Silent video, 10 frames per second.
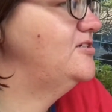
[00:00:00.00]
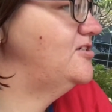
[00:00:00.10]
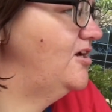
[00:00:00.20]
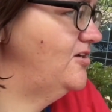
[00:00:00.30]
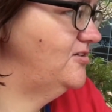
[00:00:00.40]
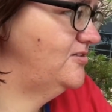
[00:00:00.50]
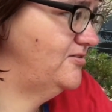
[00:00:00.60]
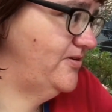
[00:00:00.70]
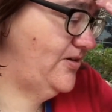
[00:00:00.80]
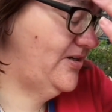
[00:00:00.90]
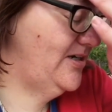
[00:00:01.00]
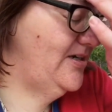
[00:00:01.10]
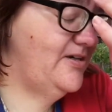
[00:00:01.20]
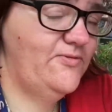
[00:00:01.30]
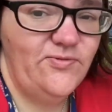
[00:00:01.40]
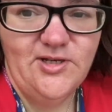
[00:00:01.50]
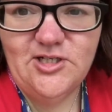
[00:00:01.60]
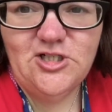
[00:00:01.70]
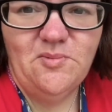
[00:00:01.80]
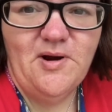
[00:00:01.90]
So we're gonna
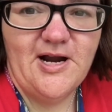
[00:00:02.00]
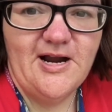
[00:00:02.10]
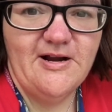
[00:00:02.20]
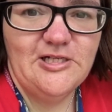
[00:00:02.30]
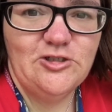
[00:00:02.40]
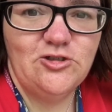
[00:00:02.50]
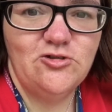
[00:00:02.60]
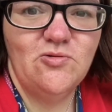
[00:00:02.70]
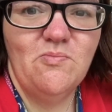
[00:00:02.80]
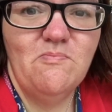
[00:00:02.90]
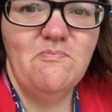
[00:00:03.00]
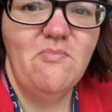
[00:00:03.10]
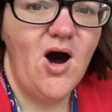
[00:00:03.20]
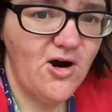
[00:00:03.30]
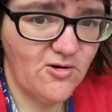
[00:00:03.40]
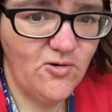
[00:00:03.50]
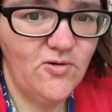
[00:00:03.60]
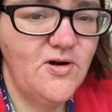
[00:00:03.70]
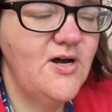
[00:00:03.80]
finish up our errands tomorrow